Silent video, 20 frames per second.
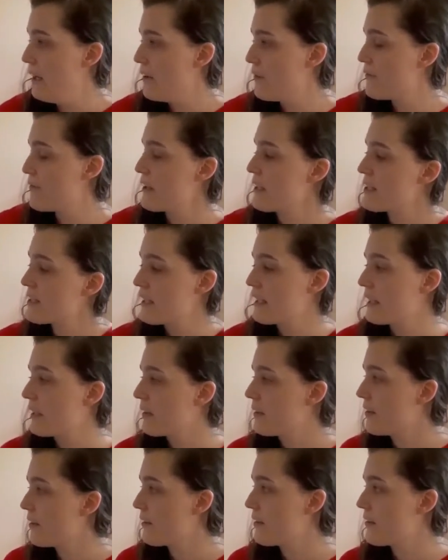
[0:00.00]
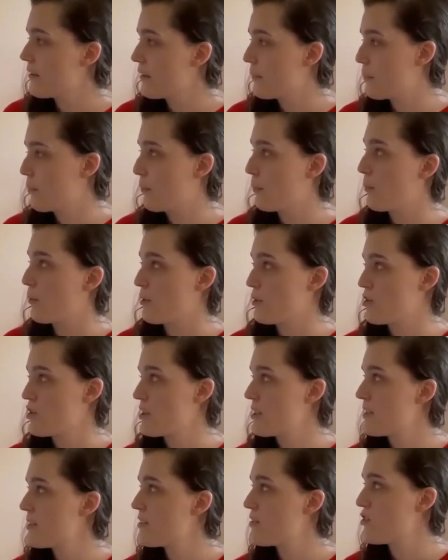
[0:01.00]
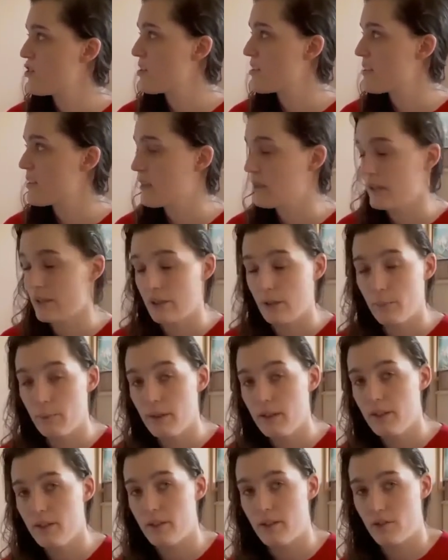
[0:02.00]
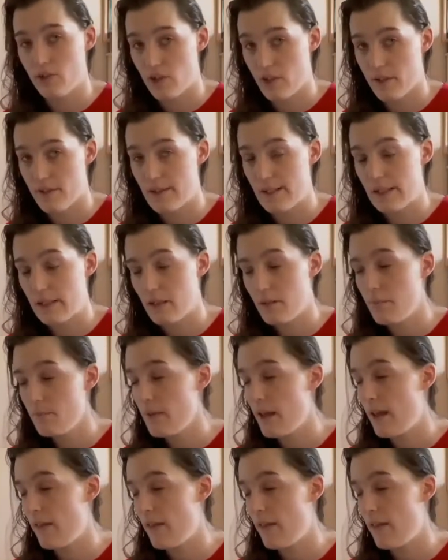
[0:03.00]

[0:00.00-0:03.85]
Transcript: fixing the proportions just a little bit, adjusting them,